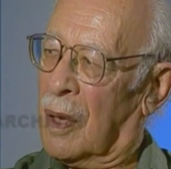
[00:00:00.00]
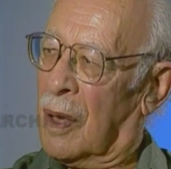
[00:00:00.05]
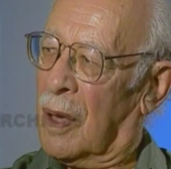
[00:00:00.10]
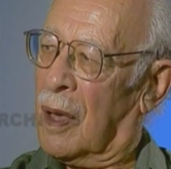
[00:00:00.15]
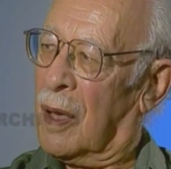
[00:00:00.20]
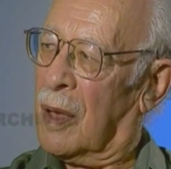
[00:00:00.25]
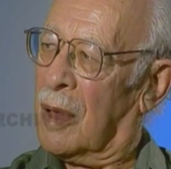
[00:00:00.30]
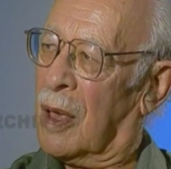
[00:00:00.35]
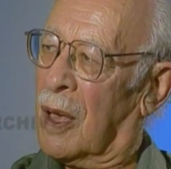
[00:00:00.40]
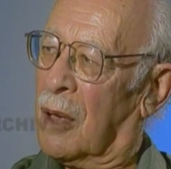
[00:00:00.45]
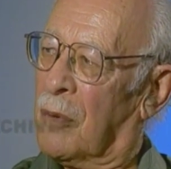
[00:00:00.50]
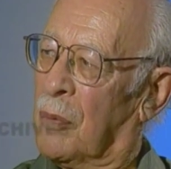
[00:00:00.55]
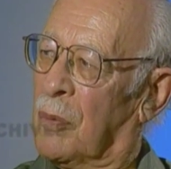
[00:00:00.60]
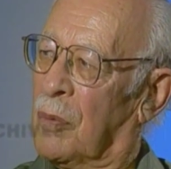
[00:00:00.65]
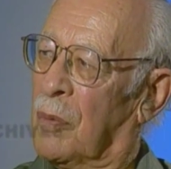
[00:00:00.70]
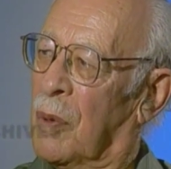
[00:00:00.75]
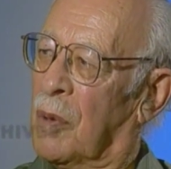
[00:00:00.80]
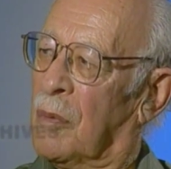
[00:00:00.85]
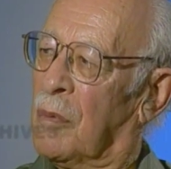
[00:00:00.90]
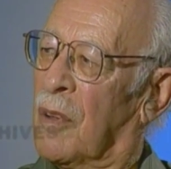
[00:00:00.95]
And
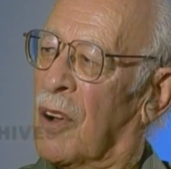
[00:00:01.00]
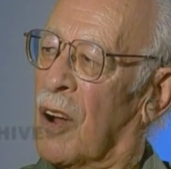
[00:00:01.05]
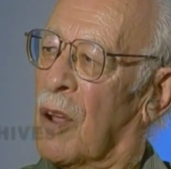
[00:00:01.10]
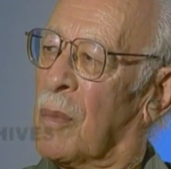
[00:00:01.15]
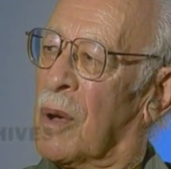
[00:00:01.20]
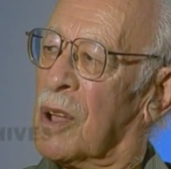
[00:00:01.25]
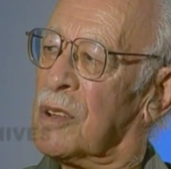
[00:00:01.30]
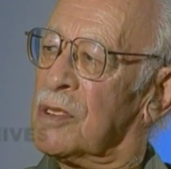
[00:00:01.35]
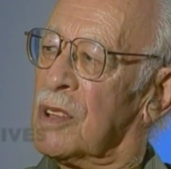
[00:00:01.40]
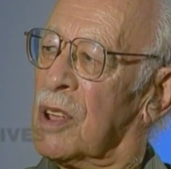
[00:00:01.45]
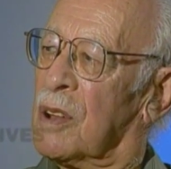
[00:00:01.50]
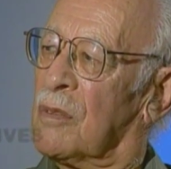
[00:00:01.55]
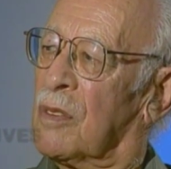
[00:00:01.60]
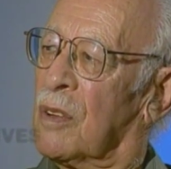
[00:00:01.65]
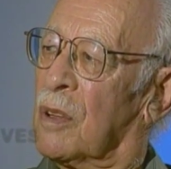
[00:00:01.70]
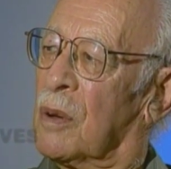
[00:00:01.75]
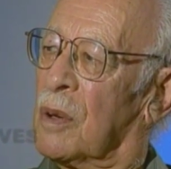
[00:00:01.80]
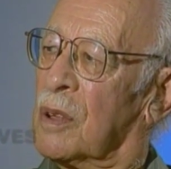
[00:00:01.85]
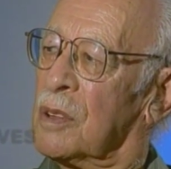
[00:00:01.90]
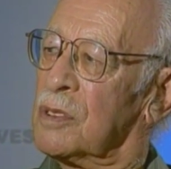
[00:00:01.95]
I've been very much
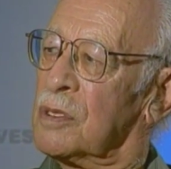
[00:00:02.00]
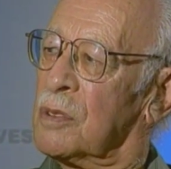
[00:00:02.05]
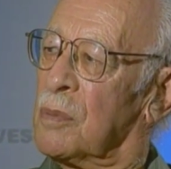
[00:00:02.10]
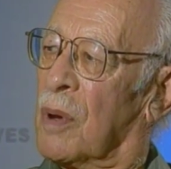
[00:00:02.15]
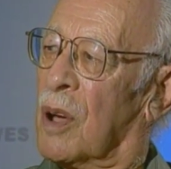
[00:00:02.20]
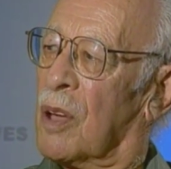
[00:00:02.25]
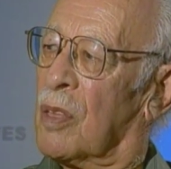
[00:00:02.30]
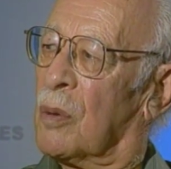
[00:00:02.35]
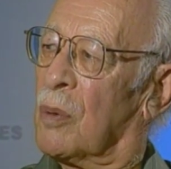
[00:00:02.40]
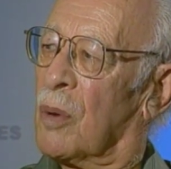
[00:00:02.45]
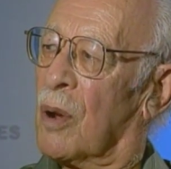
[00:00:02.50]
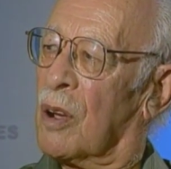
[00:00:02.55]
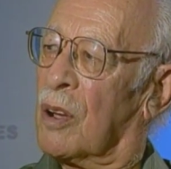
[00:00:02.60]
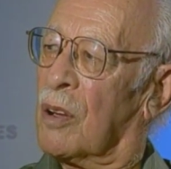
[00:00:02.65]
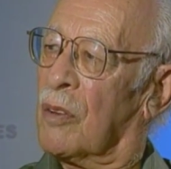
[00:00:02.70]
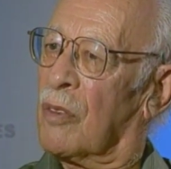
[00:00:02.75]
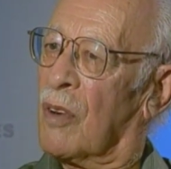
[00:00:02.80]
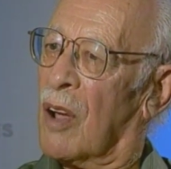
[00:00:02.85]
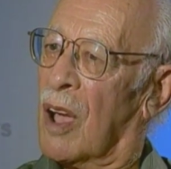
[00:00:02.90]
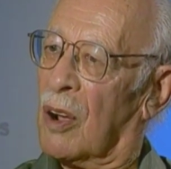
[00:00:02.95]
influenced by the work
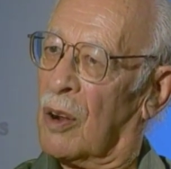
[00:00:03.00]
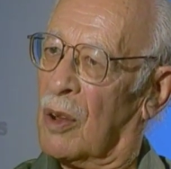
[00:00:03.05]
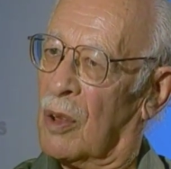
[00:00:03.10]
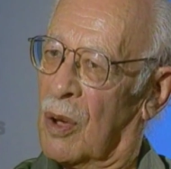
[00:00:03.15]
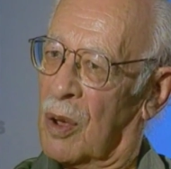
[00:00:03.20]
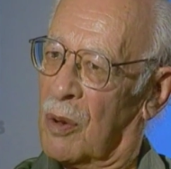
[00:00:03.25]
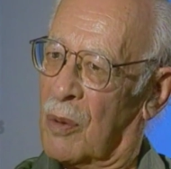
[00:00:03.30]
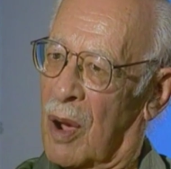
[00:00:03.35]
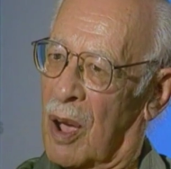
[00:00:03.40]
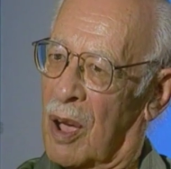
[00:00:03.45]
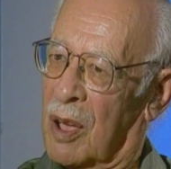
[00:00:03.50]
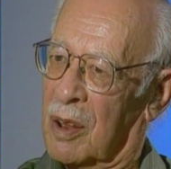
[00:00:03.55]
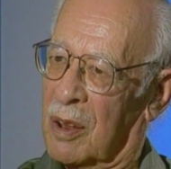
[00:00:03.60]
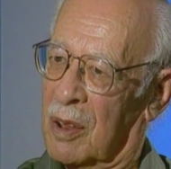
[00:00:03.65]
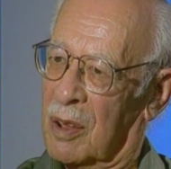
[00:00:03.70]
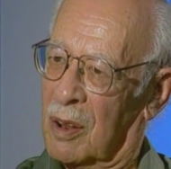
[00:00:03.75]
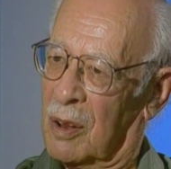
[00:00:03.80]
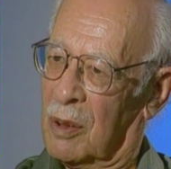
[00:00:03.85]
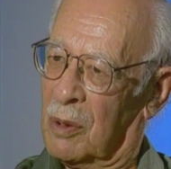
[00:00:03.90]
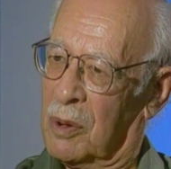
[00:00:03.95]
of Frank Lloyd Wright
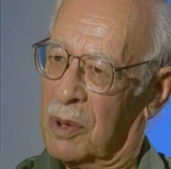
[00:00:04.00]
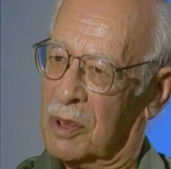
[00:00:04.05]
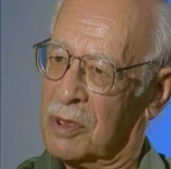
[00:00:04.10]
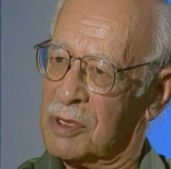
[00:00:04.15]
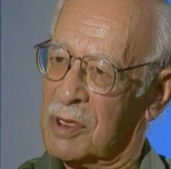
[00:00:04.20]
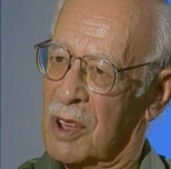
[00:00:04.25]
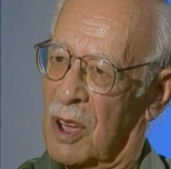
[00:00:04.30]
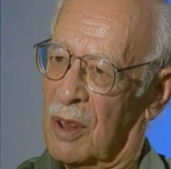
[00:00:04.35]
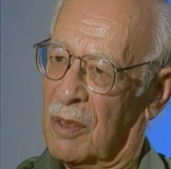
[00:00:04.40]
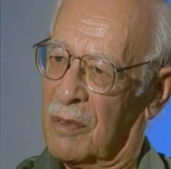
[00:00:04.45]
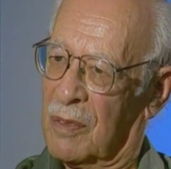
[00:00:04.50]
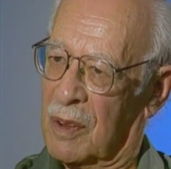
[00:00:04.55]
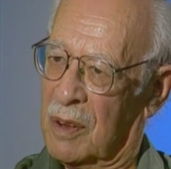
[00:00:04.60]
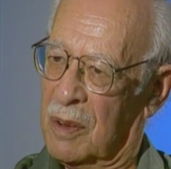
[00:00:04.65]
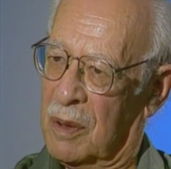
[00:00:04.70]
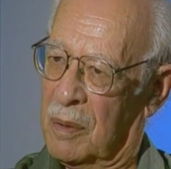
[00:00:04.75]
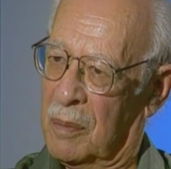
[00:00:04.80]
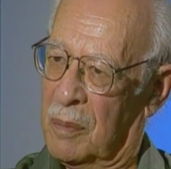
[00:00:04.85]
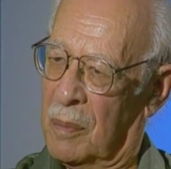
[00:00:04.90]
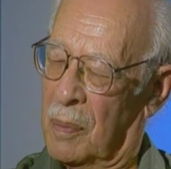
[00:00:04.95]
and Louis Sullivan.